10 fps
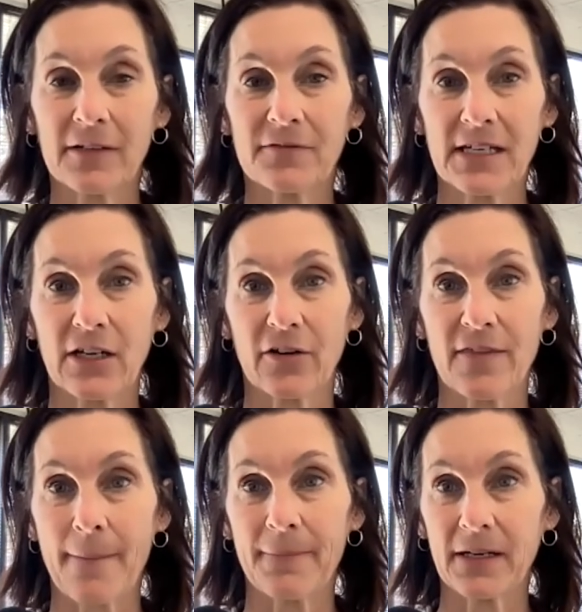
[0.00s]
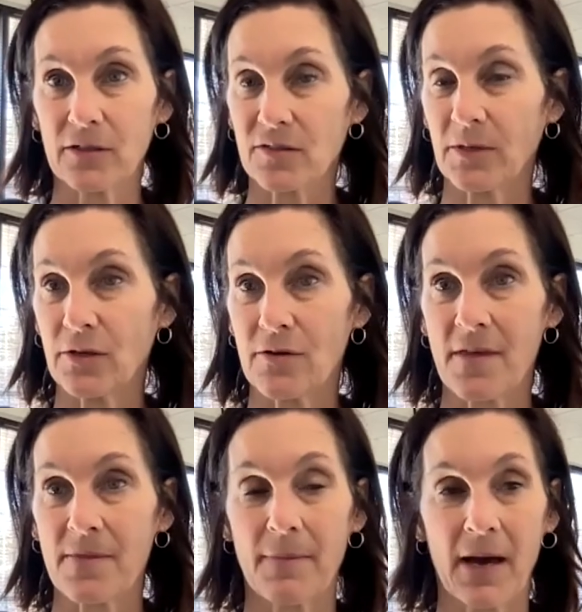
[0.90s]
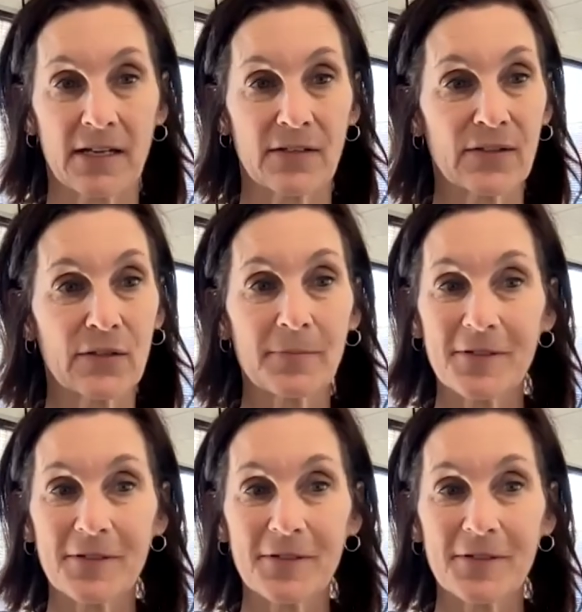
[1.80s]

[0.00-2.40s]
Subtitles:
to hear that, because we know that the body's super